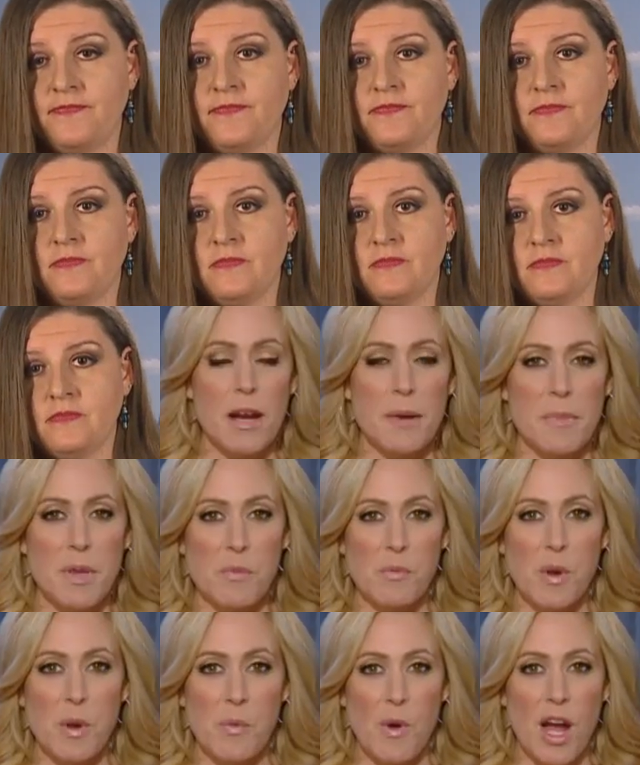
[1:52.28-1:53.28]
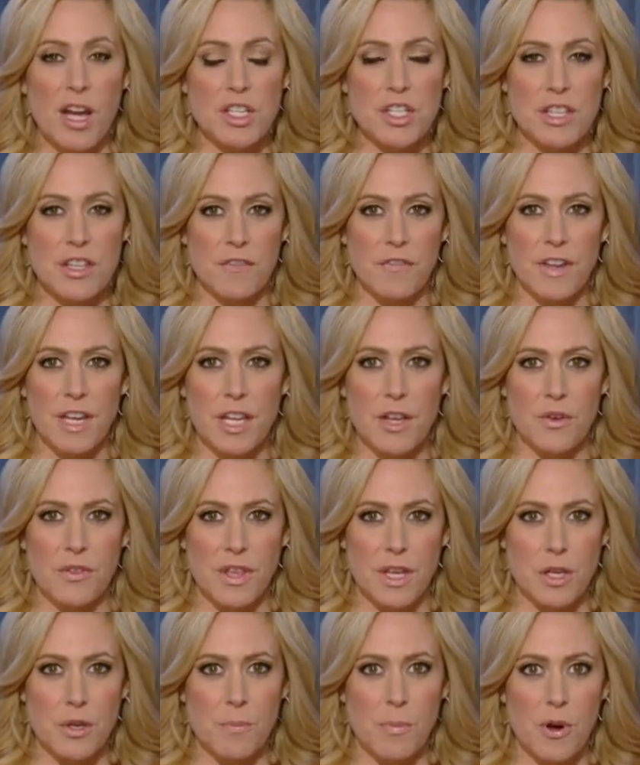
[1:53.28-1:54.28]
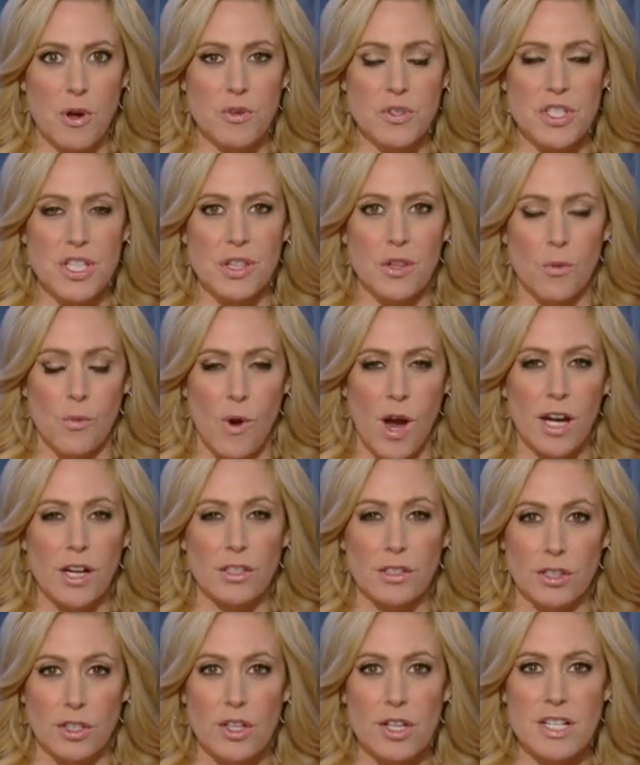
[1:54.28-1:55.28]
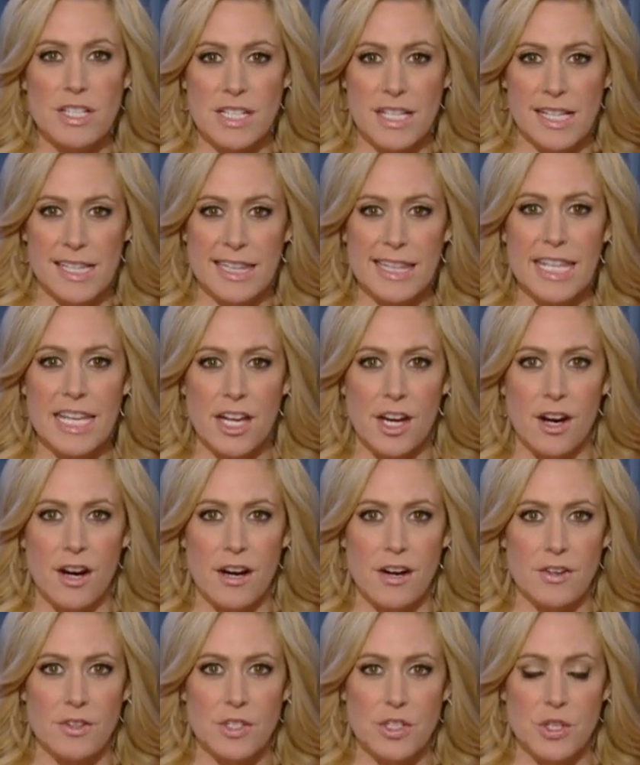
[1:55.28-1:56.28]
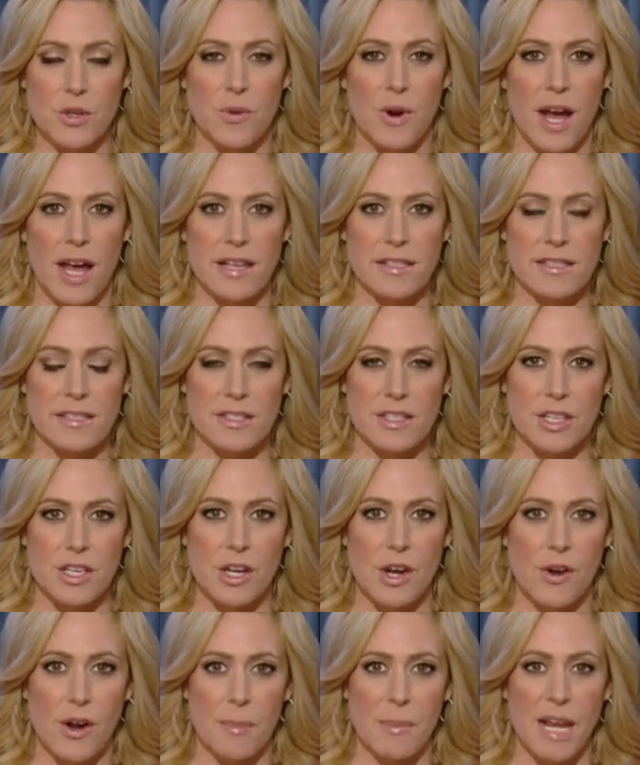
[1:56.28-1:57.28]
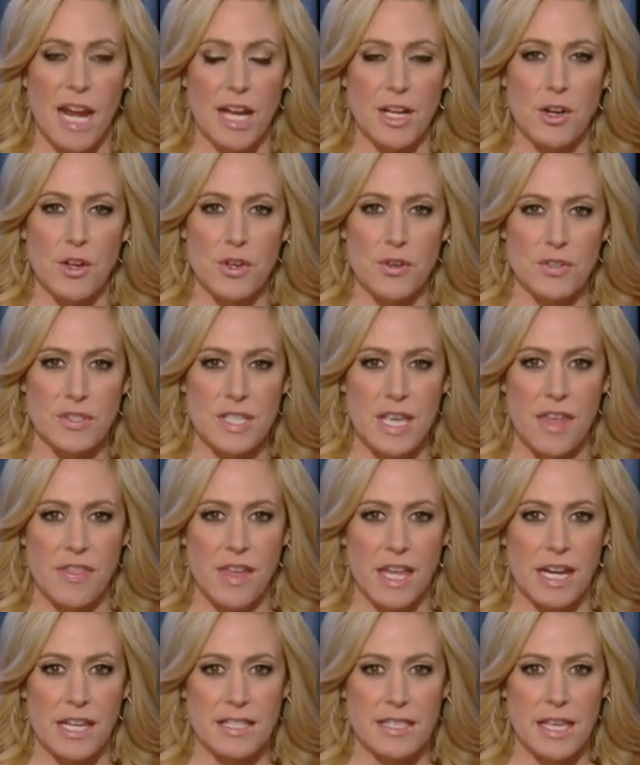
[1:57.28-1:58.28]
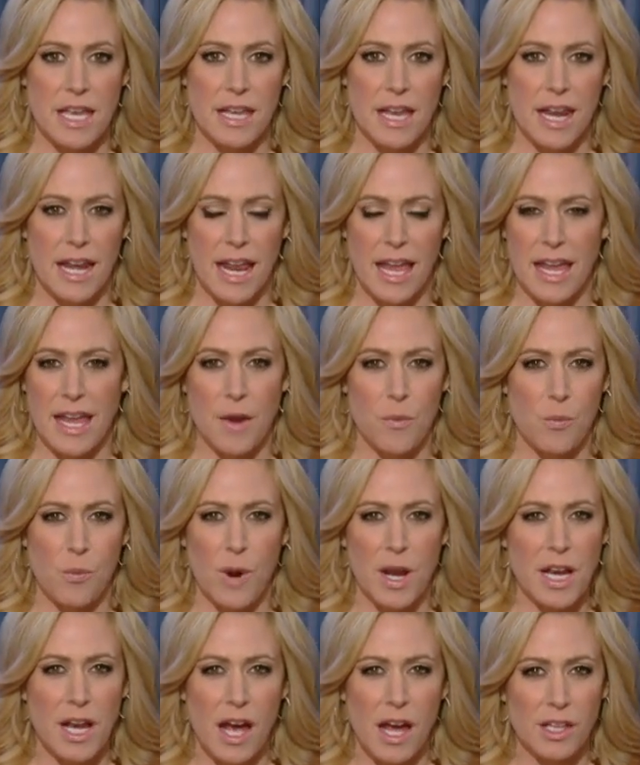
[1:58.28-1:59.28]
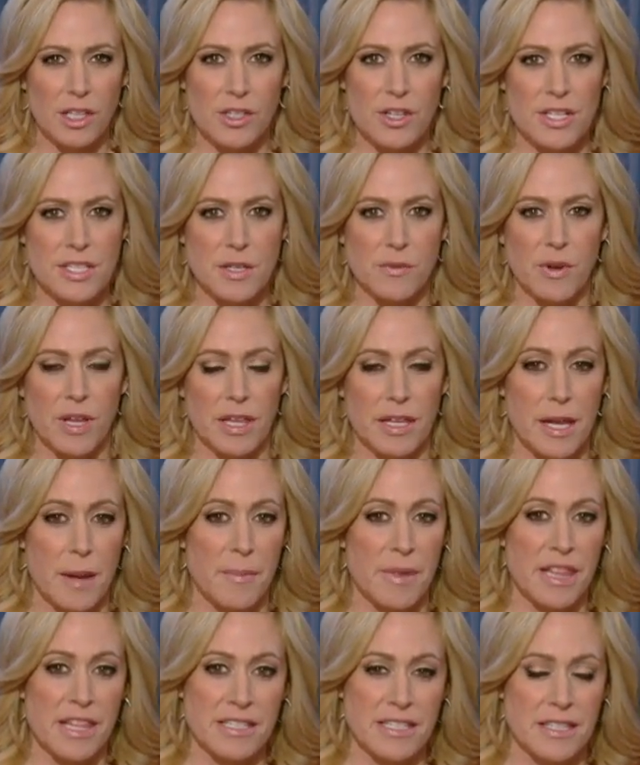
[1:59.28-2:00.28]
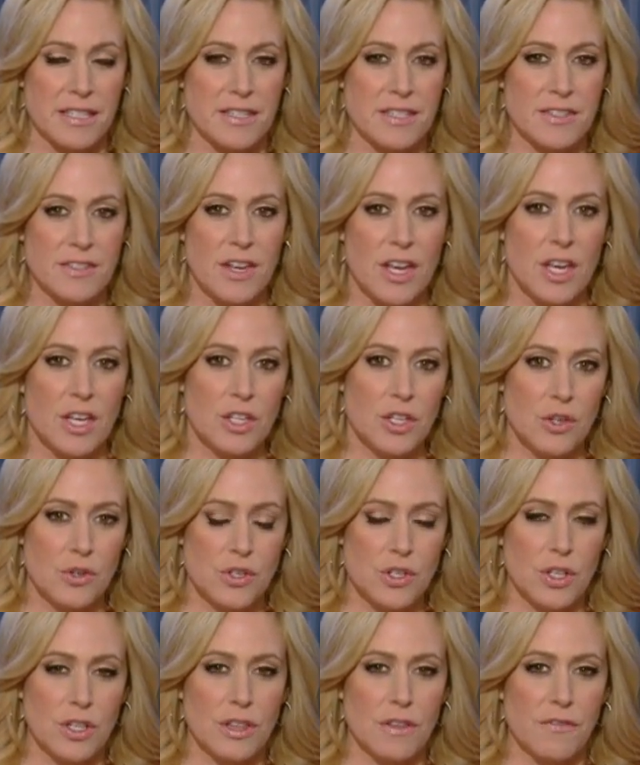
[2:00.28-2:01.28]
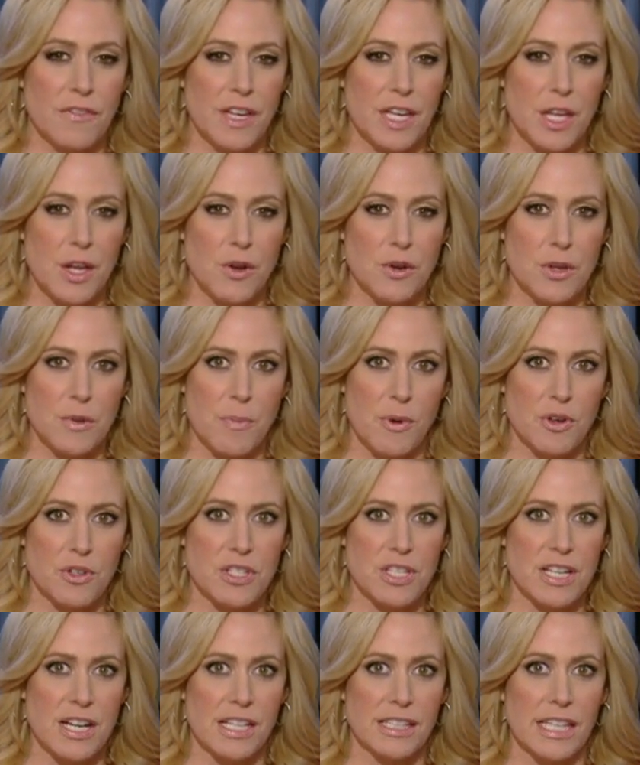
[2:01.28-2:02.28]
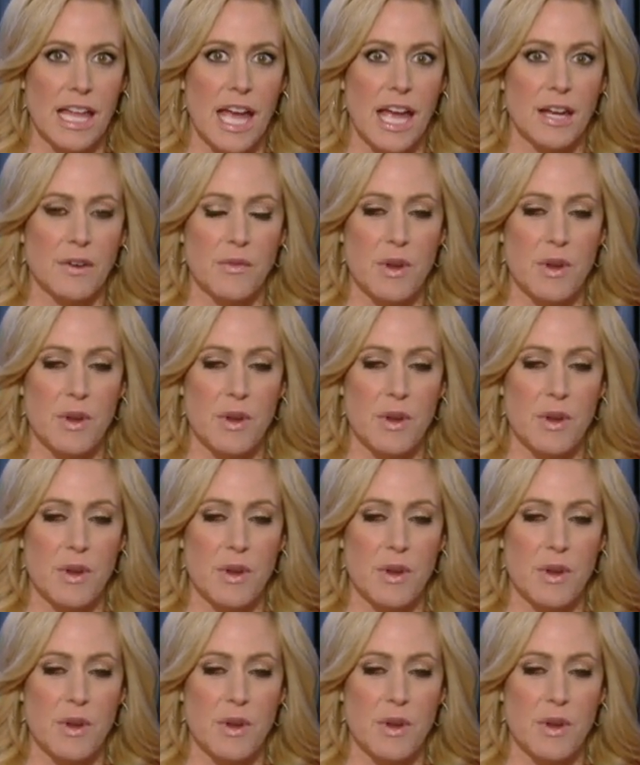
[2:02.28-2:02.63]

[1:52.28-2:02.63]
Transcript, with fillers: to be fair, I mean, we watched the video that you posted, and the water looked clear to us. You know, I mean. I know you say that it's it, it, what color is it really? I mean, this is you took the video, you posted online.